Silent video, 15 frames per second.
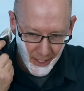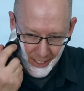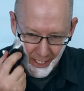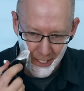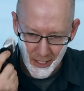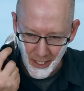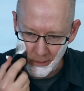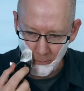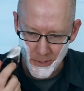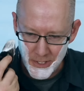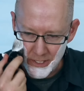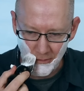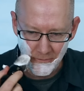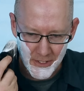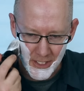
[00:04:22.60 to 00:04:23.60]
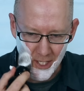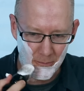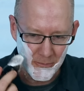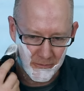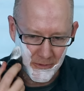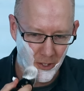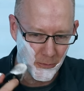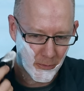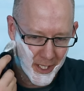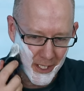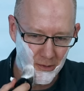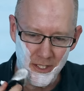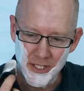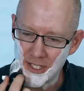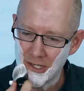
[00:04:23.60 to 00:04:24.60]
Like anything, it was tough to keep afloat. We had
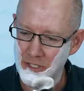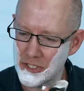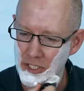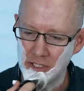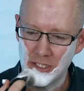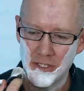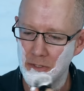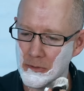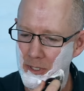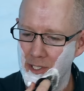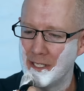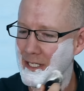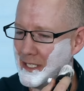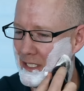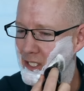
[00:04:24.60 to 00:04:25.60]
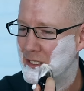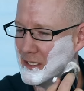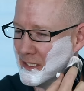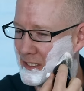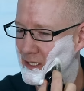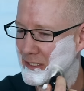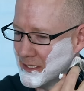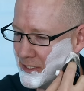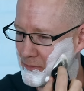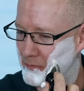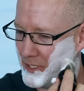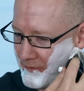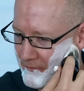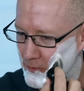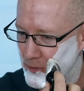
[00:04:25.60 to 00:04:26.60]
a recession in 2014,
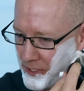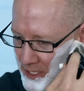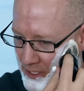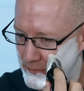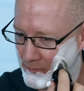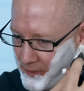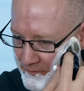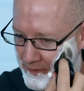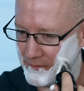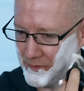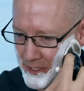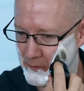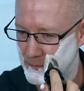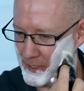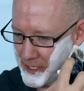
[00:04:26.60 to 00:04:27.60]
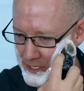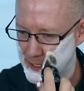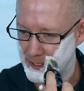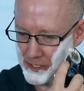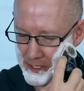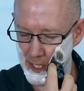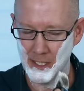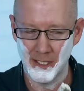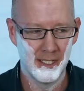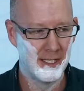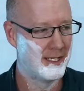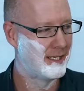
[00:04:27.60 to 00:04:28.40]
2015, 2016.